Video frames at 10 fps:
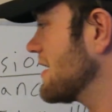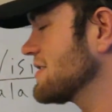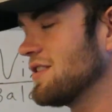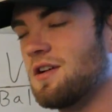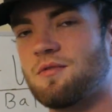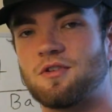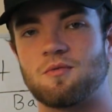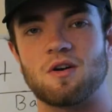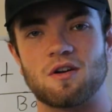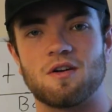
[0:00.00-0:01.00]
uh, you know when
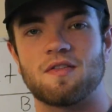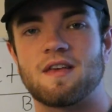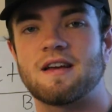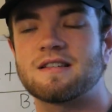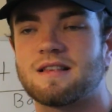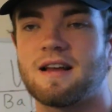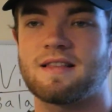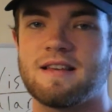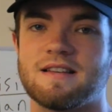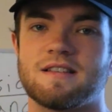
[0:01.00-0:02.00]
you're working on things
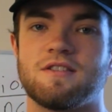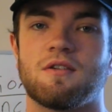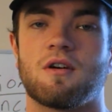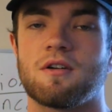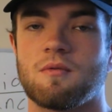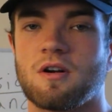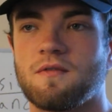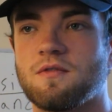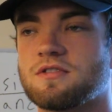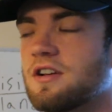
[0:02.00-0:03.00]
like this and you already
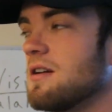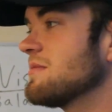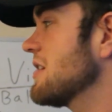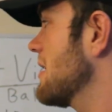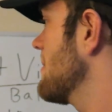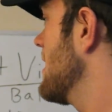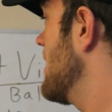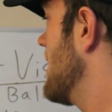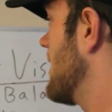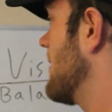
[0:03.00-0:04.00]
work a full-time job,
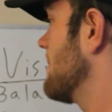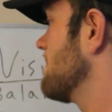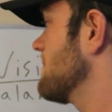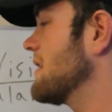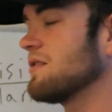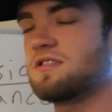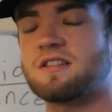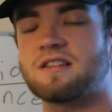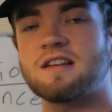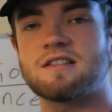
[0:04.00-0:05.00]
um, you know
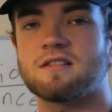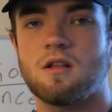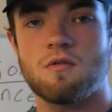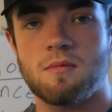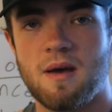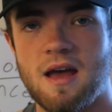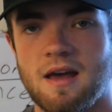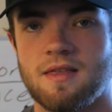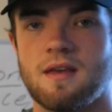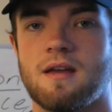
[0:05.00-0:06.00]
success is a lonely
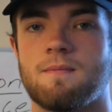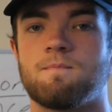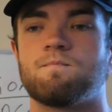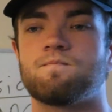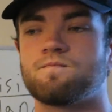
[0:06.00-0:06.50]
path and